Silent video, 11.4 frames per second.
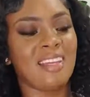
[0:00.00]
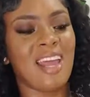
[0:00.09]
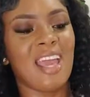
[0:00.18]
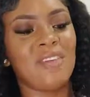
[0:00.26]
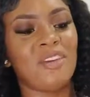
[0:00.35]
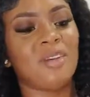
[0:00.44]
Did I
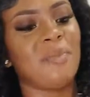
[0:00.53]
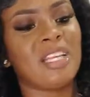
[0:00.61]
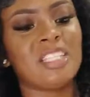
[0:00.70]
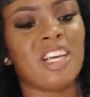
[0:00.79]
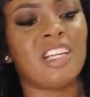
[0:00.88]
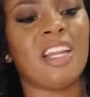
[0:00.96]
even
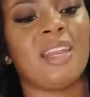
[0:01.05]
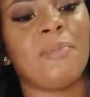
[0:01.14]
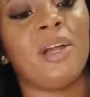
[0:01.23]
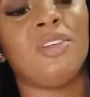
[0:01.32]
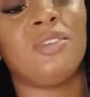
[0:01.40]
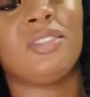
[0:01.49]
mention that balloon